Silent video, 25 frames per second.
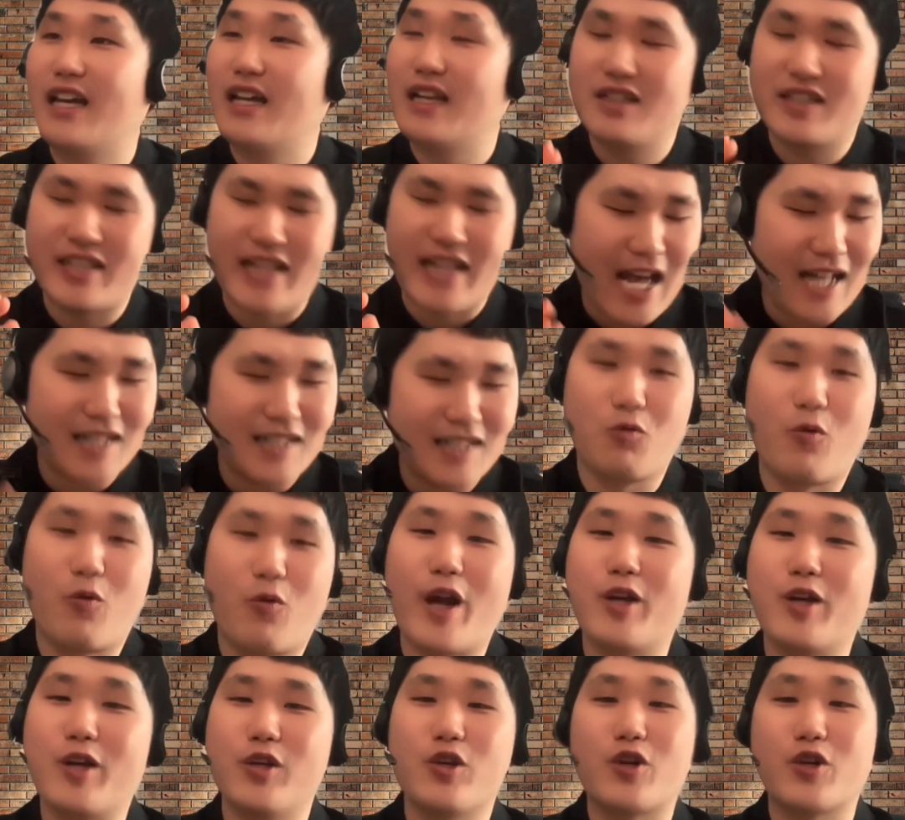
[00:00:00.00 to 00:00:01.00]
That's where
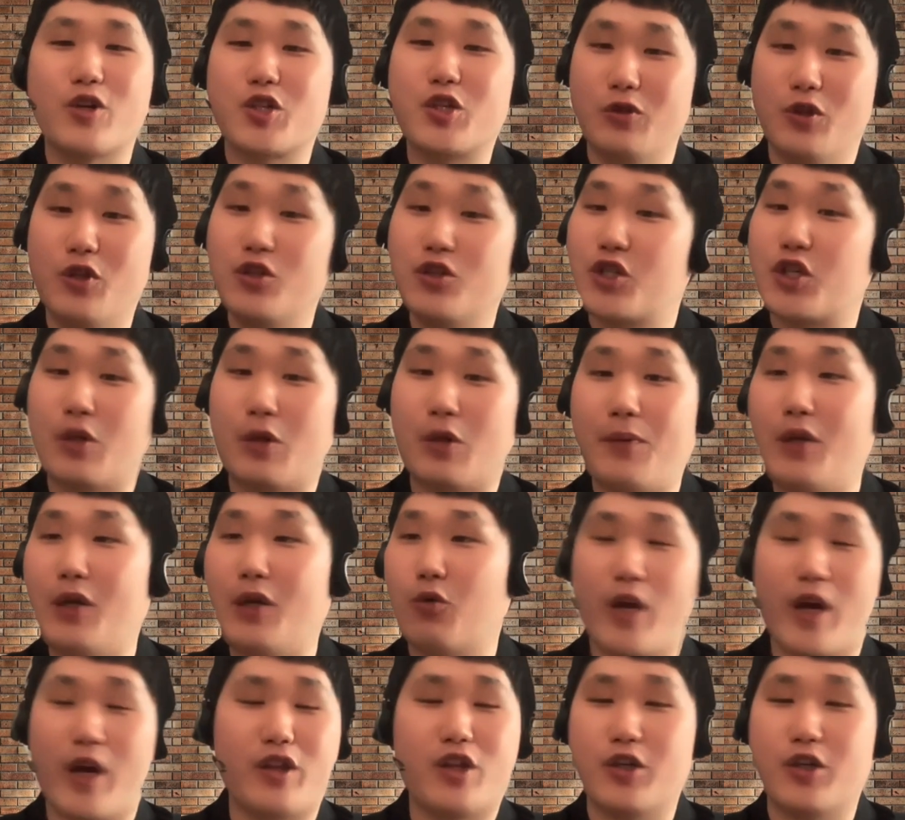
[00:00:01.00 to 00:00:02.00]
you should be.
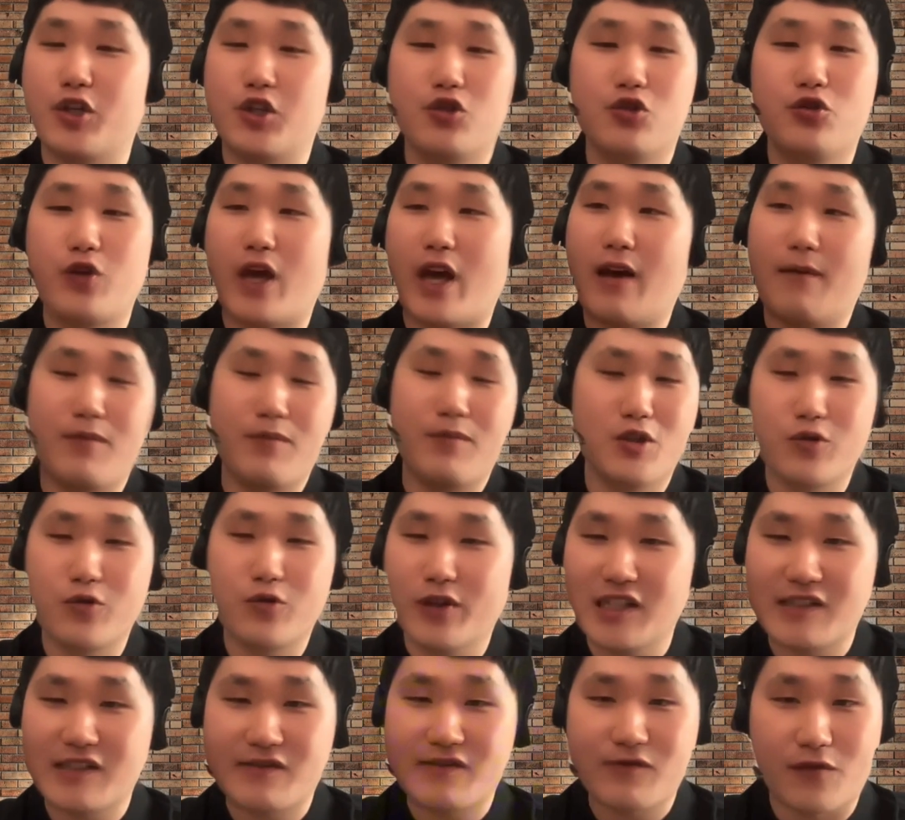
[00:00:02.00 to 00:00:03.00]
Whether you have been
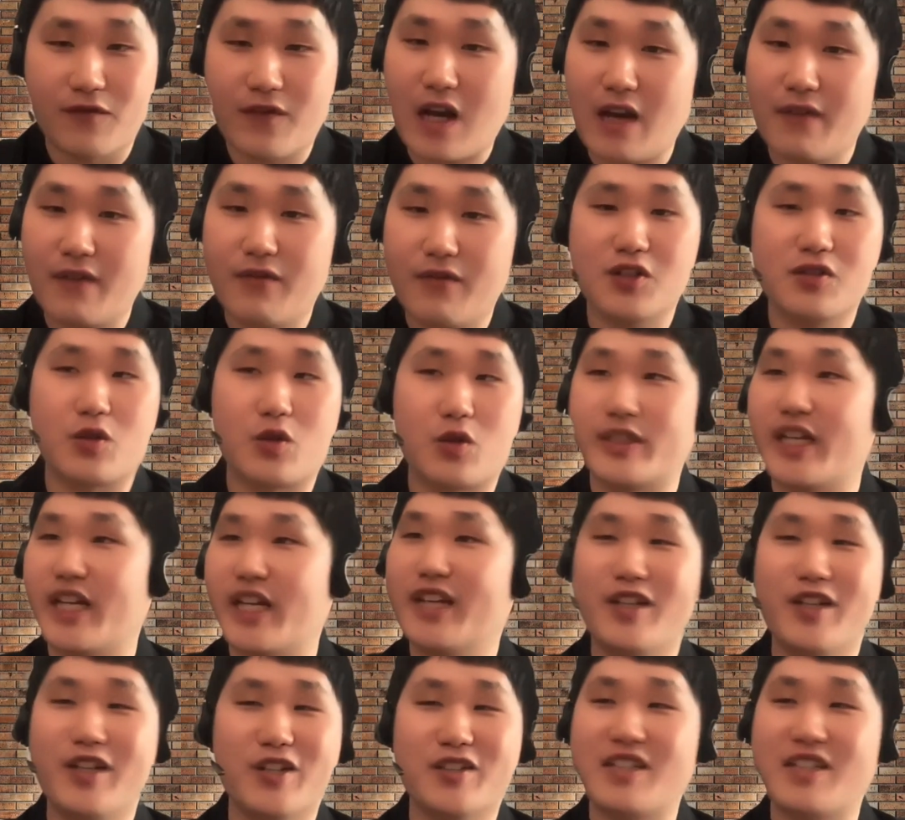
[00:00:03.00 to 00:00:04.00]
doing this for 5 years or
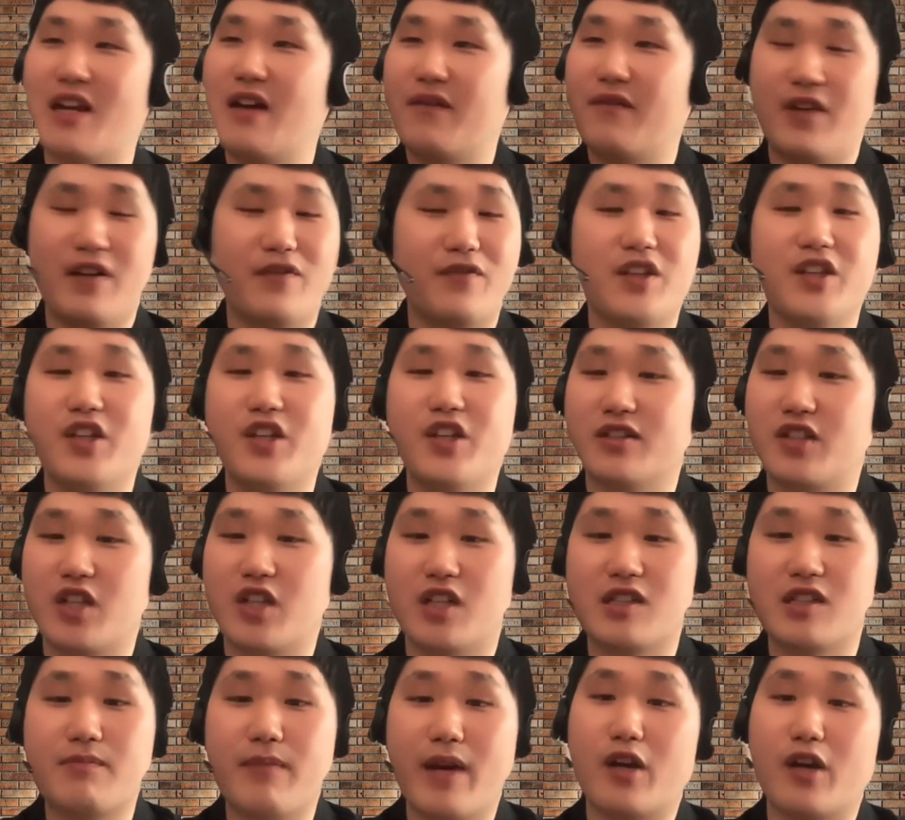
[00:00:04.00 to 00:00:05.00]
10 years, 15 years,
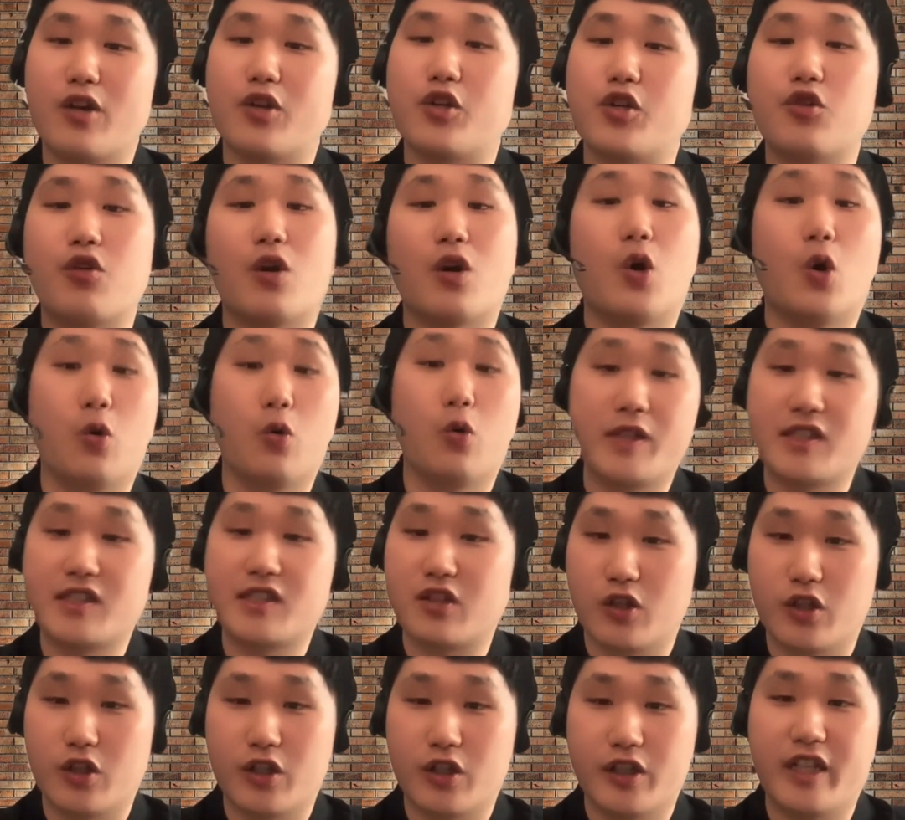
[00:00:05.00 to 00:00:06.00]
doesn't matter. You're always
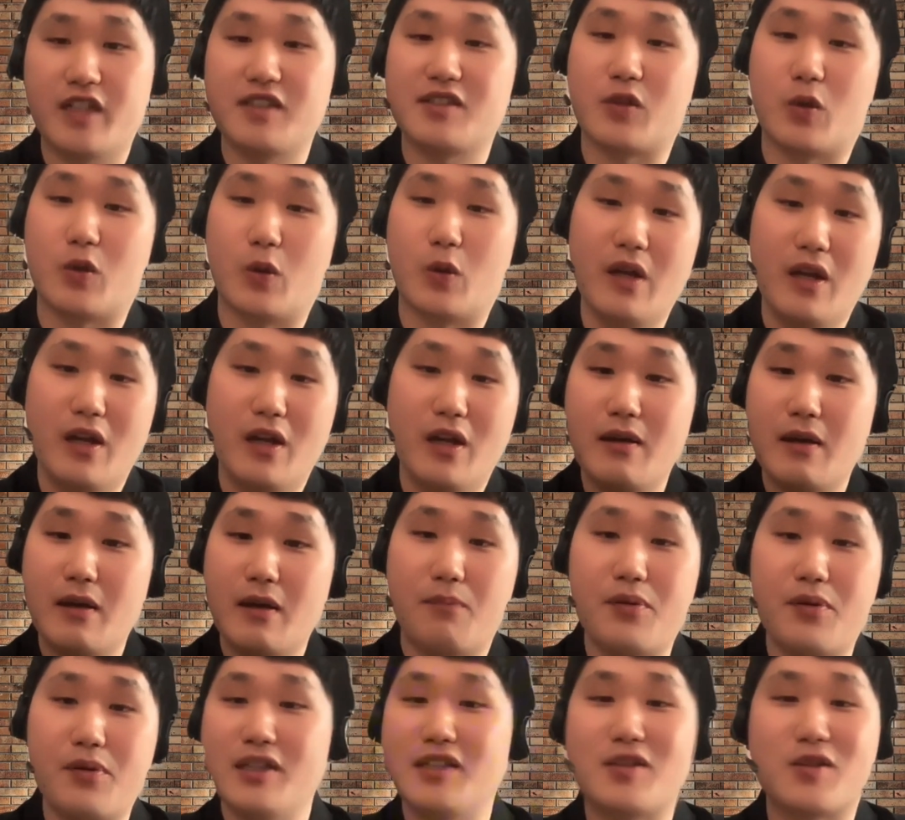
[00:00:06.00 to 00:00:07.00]
learning. So
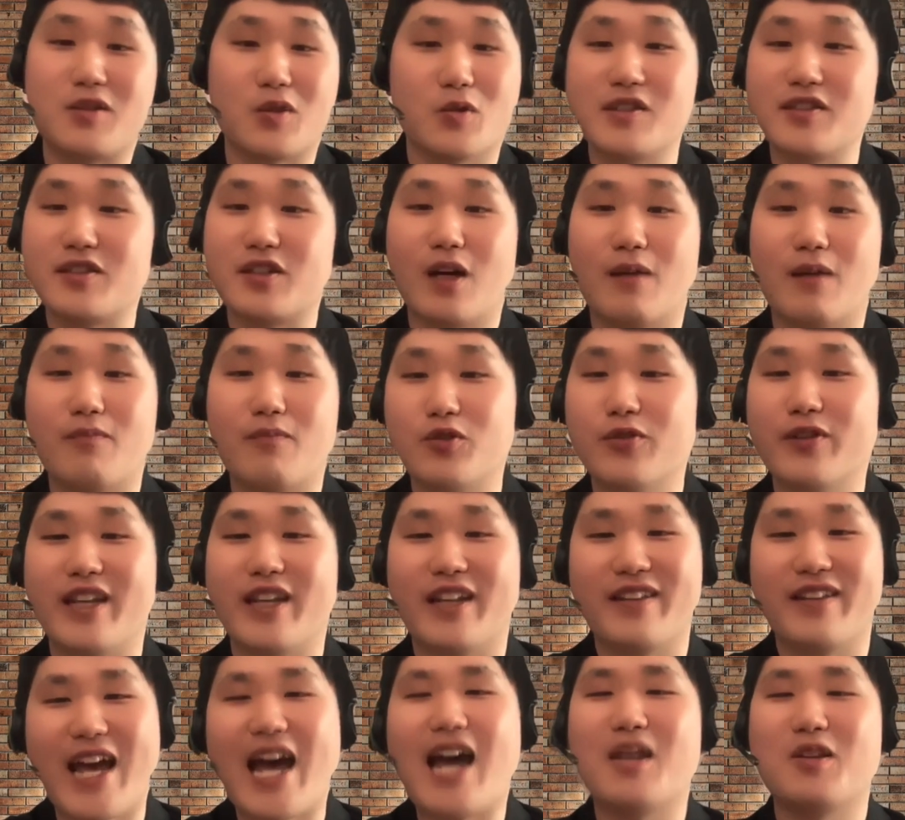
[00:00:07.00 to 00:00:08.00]
please don't stop doing
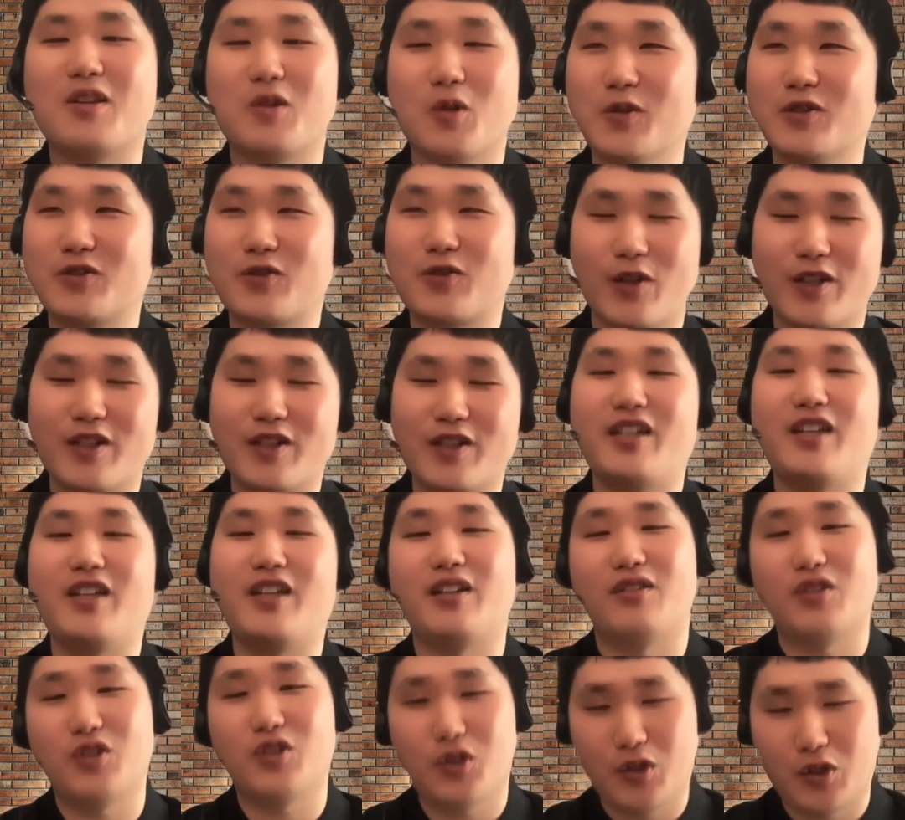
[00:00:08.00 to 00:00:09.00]
that. Those are the
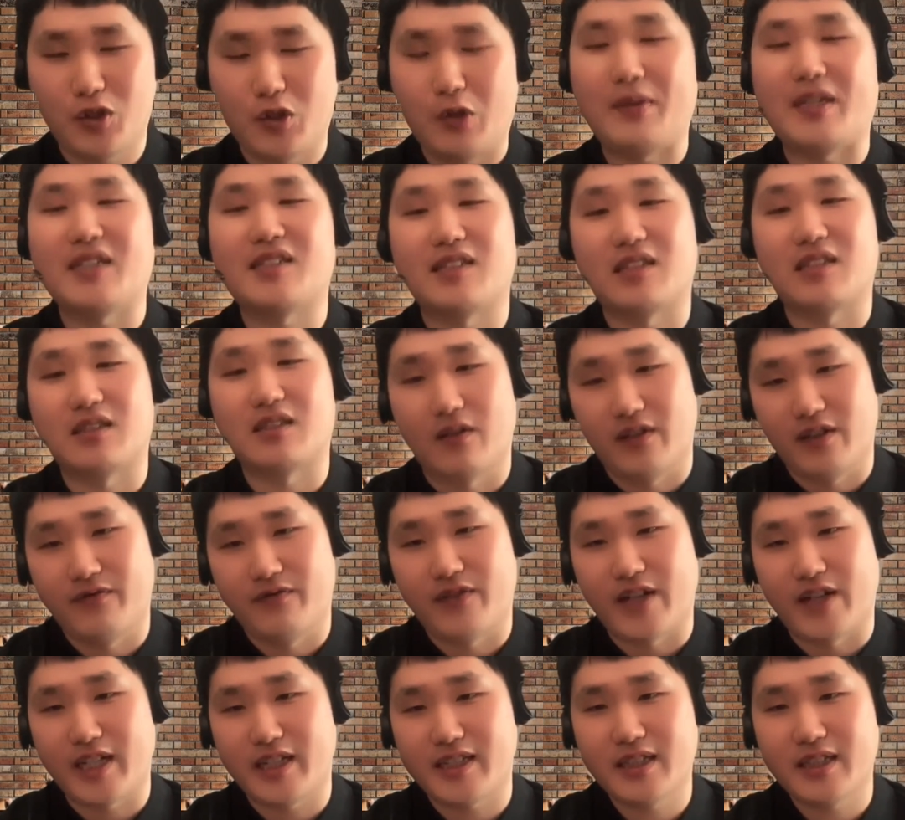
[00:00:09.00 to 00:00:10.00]
two pieces of
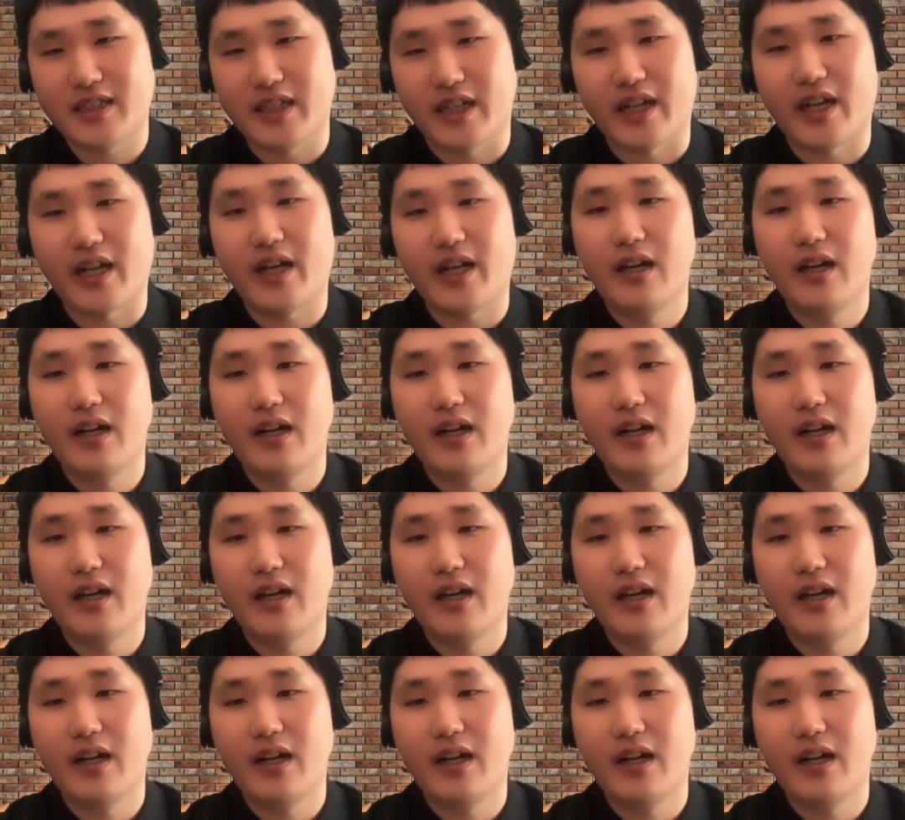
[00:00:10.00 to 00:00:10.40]
advice. Yeah.